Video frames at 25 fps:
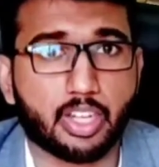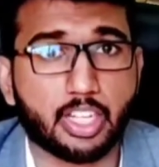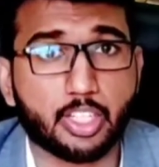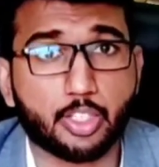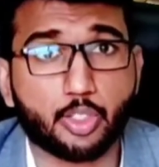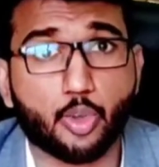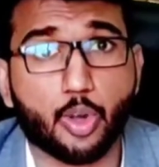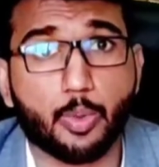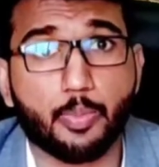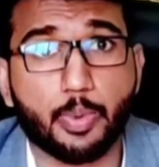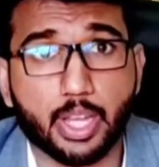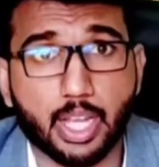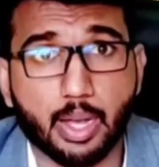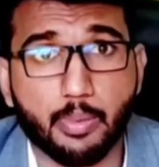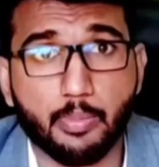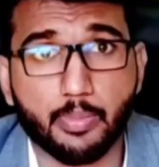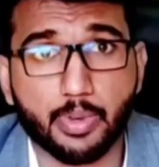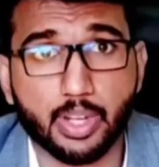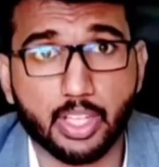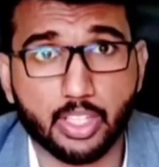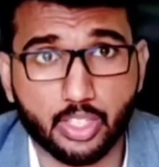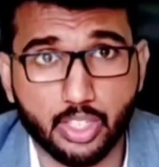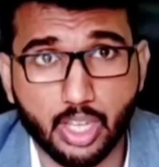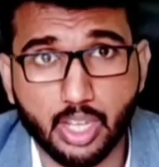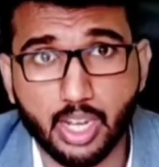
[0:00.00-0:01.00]
Rich will become
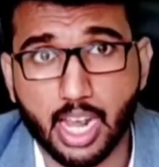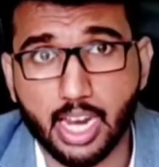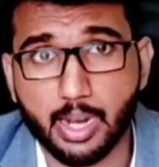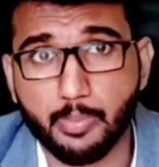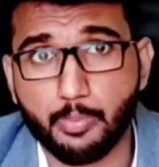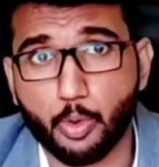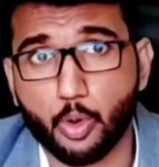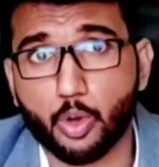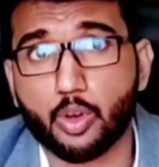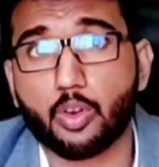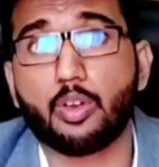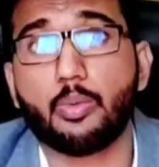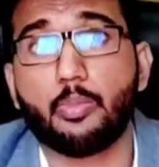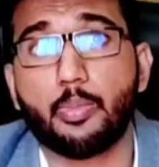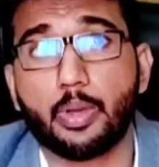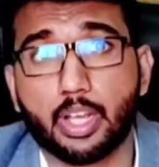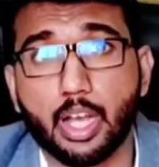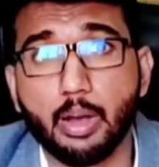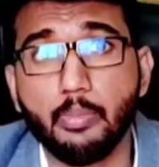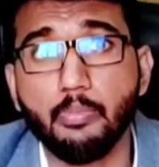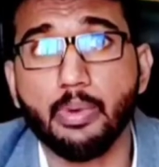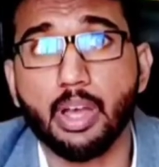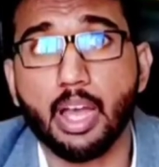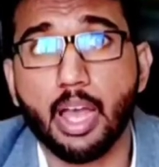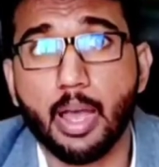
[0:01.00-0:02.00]
richer and poor will
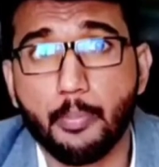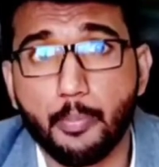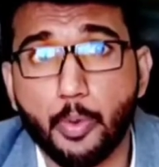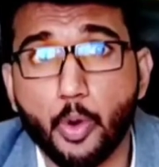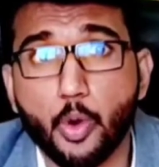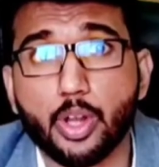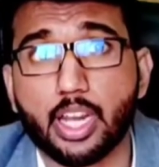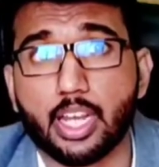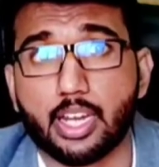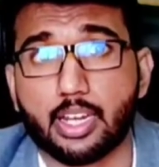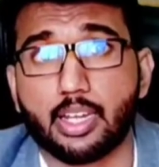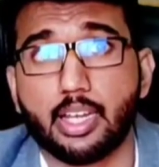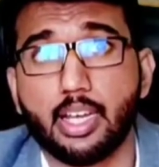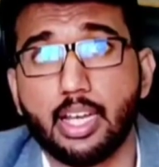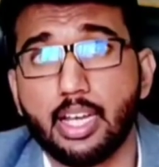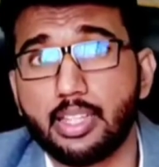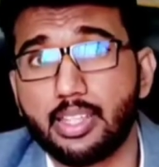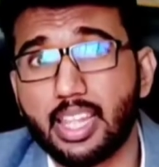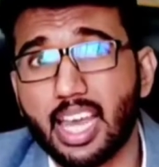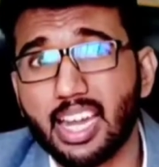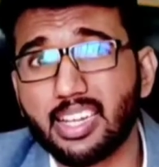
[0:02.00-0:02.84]
become poorer.